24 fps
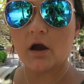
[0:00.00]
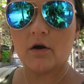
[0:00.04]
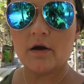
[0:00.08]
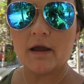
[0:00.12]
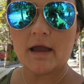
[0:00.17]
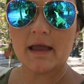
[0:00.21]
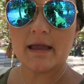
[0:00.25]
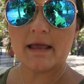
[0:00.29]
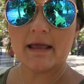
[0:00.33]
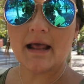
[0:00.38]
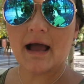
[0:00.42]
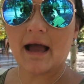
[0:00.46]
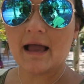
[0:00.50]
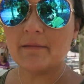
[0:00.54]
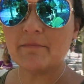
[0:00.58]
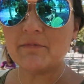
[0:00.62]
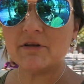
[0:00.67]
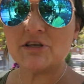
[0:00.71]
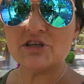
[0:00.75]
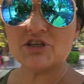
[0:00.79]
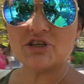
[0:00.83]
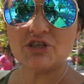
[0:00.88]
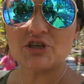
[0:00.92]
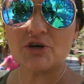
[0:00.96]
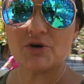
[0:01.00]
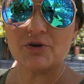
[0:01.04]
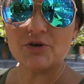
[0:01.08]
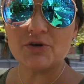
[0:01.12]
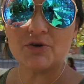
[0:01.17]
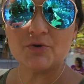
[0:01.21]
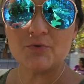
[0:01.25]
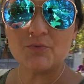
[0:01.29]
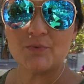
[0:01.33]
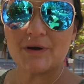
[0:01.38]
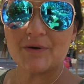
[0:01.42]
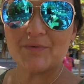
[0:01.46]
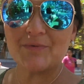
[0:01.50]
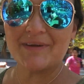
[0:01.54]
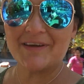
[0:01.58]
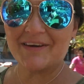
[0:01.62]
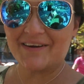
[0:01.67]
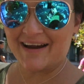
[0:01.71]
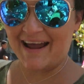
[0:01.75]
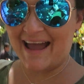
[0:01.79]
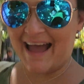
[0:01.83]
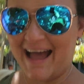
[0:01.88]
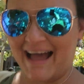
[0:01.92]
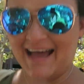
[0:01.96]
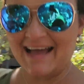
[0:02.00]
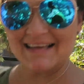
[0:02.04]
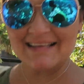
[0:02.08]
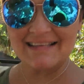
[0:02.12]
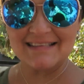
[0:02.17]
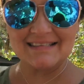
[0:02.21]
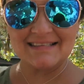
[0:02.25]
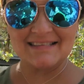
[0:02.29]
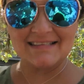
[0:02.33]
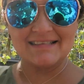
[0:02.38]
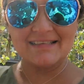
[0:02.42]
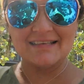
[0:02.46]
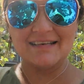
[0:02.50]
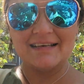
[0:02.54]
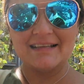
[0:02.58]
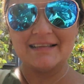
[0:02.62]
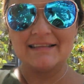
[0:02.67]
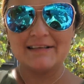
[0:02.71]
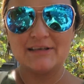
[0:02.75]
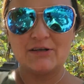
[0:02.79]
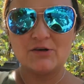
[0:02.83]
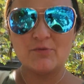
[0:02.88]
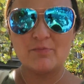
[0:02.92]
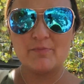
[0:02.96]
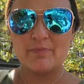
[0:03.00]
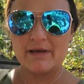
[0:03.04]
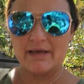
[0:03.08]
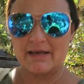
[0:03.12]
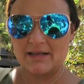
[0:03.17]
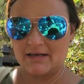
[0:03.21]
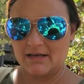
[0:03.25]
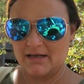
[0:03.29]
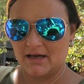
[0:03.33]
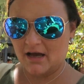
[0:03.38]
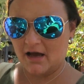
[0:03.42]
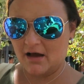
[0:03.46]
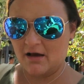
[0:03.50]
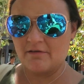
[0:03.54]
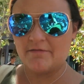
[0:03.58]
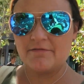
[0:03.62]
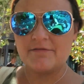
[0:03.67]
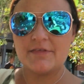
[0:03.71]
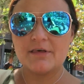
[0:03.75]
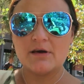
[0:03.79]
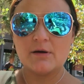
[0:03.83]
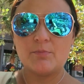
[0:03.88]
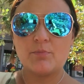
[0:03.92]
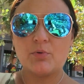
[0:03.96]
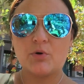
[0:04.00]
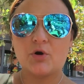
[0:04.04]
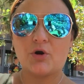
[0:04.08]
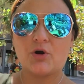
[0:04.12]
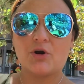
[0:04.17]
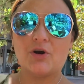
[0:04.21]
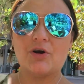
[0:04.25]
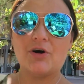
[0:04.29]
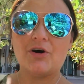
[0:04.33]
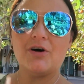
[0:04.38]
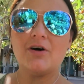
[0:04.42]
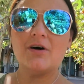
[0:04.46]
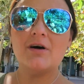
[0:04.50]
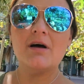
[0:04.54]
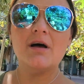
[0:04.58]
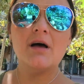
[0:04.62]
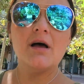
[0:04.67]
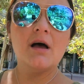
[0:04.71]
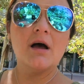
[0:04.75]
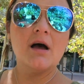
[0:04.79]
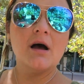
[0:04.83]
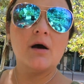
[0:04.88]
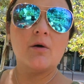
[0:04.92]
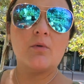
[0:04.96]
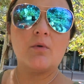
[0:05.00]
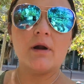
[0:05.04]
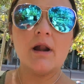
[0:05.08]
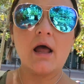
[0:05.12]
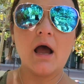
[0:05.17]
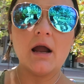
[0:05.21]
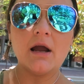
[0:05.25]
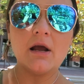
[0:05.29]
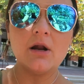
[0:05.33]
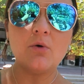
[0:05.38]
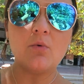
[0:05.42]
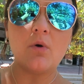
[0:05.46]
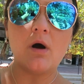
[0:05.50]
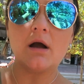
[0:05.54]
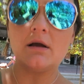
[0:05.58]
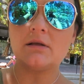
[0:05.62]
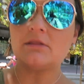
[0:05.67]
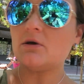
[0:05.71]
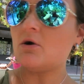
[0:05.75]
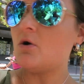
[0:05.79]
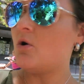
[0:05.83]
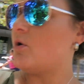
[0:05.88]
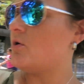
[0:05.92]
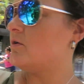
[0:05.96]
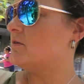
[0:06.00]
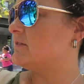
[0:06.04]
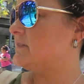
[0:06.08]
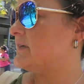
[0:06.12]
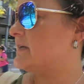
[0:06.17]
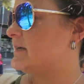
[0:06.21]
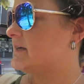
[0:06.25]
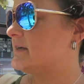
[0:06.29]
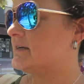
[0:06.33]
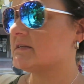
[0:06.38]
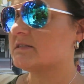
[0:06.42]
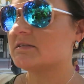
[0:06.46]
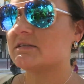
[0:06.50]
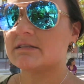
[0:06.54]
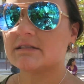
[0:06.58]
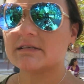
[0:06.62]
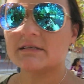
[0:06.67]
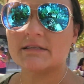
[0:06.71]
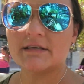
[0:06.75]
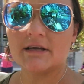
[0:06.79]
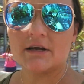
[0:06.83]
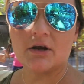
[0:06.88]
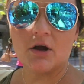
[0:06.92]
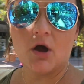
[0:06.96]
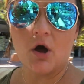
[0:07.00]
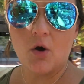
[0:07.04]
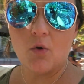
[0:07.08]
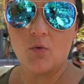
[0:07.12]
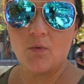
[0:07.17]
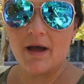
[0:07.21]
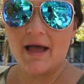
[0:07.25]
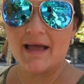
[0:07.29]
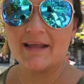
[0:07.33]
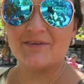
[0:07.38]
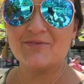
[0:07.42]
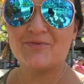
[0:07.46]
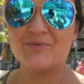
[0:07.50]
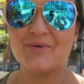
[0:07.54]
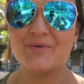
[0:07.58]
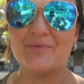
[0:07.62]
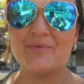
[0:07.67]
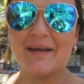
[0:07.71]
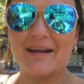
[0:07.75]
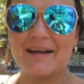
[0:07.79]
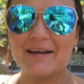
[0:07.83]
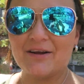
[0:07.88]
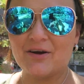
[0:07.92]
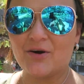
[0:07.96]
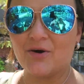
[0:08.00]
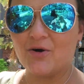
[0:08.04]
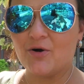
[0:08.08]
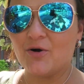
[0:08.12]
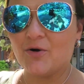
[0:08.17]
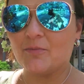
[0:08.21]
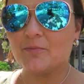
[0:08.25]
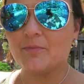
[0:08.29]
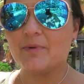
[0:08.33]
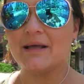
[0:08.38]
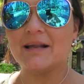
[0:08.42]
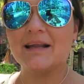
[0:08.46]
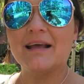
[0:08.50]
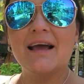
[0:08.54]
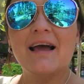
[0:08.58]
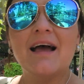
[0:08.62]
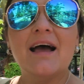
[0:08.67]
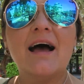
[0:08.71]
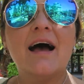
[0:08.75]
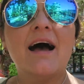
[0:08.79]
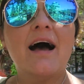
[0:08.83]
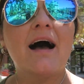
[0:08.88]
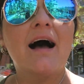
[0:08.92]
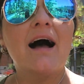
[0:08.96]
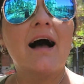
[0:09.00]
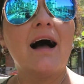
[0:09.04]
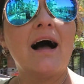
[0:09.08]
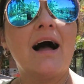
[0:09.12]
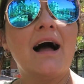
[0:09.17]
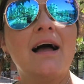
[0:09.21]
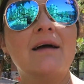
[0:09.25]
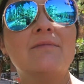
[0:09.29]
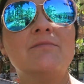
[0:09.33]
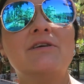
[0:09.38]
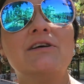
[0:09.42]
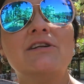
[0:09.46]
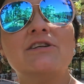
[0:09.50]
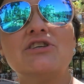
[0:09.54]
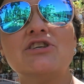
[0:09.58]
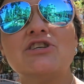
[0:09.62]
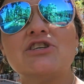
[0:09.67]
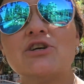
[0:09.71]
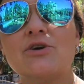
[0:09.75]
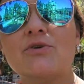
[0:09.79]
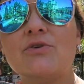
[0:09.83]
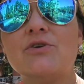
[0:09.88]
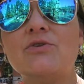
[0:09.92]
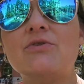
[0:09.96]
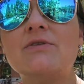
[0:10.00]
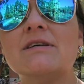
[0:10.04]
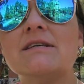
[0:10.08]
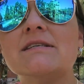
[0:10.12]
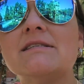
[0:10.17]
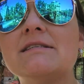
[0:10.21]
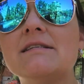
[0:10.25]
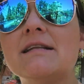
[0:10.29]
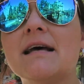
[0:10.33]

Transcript: All right, I'm going to show you where we are at. A little bit of the Pearl. We're not going to walk the whole thing because they're all wet and we're ready to go home, but I'm going to show you this